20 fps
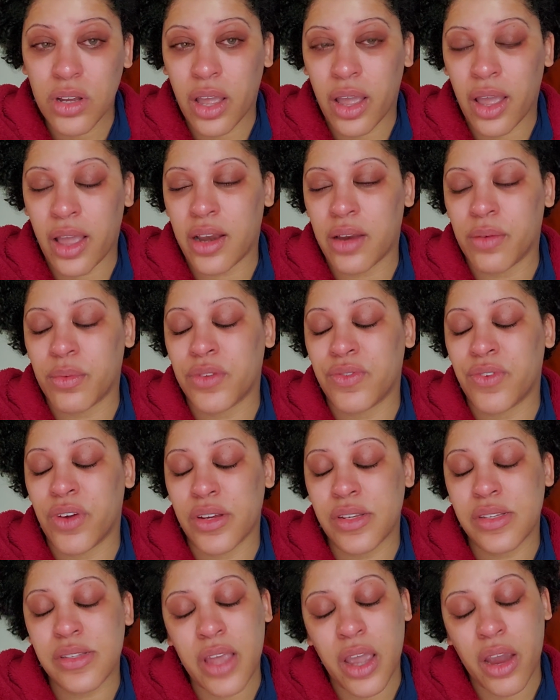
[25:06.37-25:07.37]
and it was
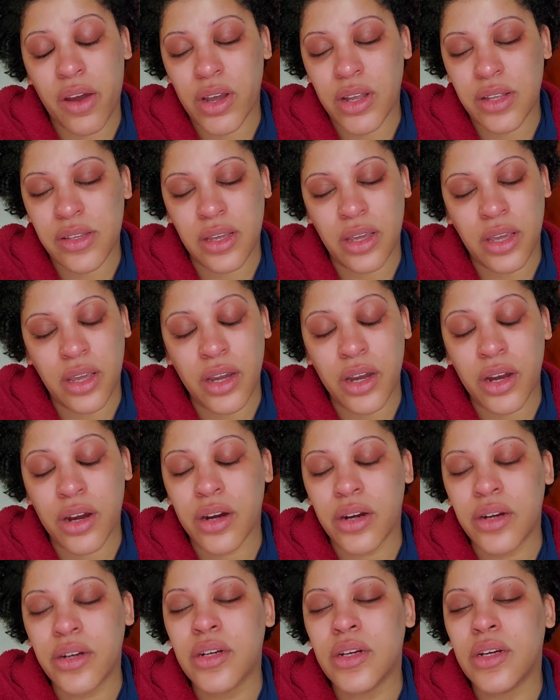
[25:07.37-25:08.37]
very scary to
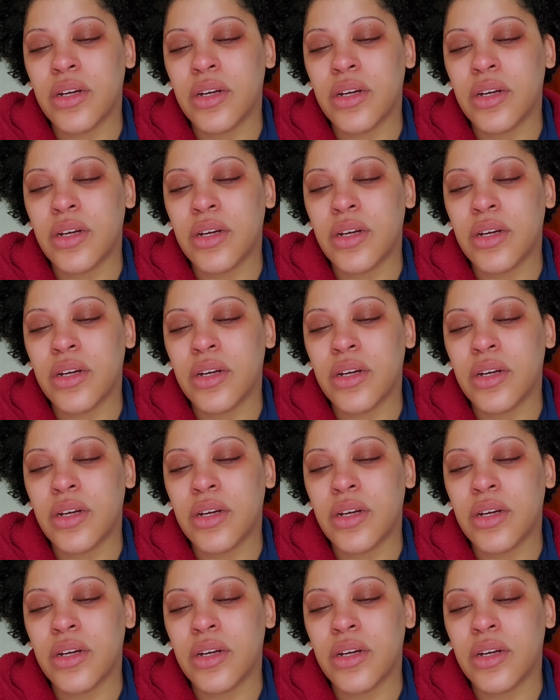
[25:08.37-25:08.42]
hear.